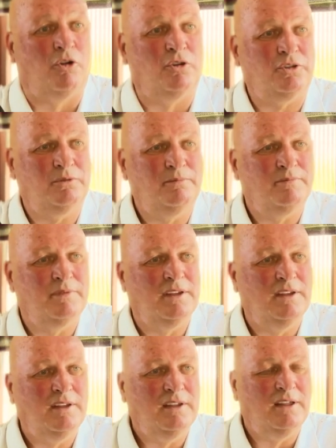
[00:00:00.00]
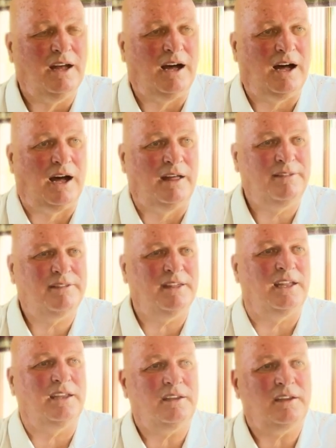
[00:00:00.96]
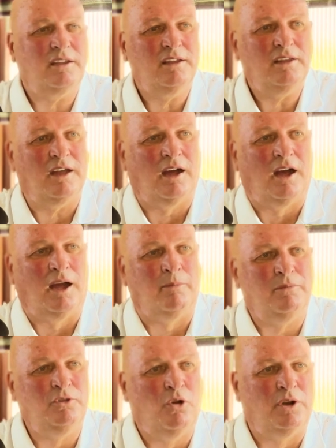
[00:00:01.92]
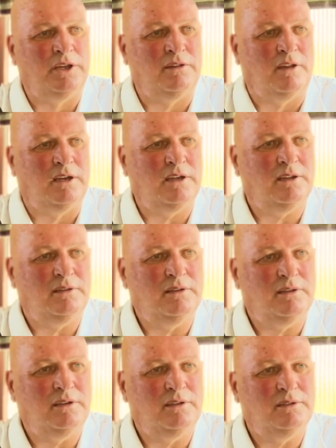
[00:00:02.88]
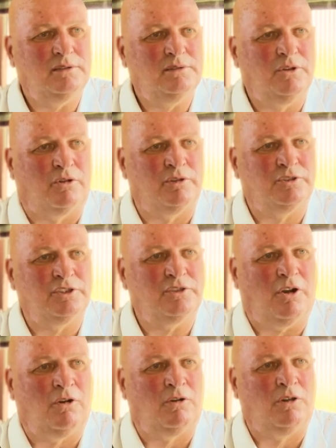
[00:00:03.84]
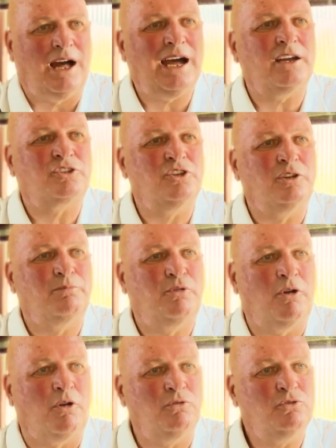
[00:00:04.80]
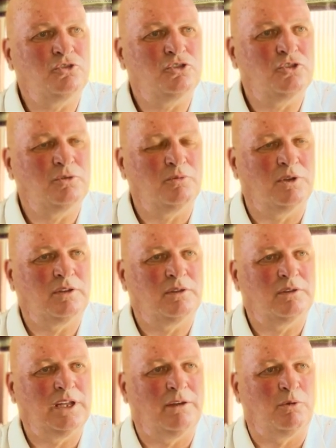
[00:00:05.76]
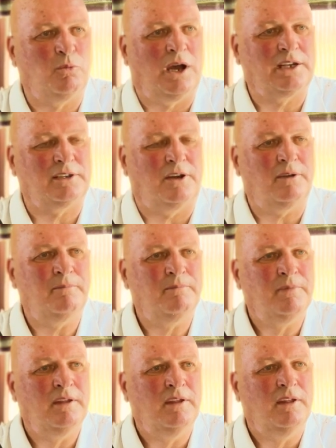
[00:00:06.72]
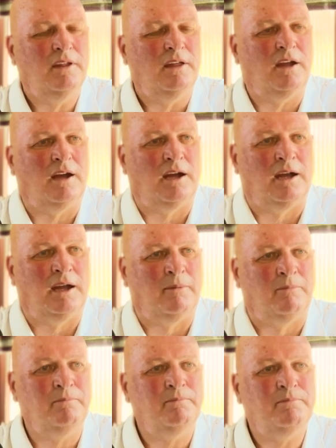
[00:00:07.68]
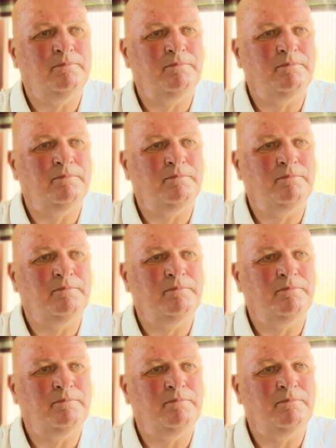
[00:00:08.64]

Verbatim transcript: Road, I think, um, knowing that Norwich's all-action approach with David Wagner. Um,